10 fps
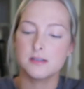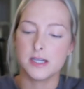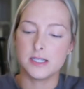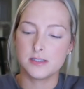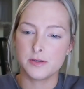
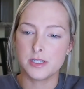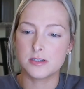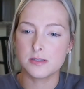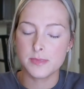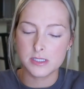Okay, so
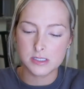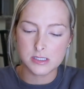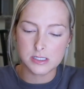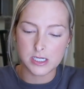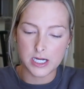here's
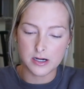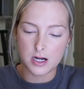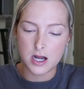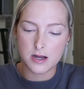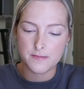
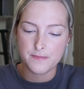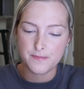mascara.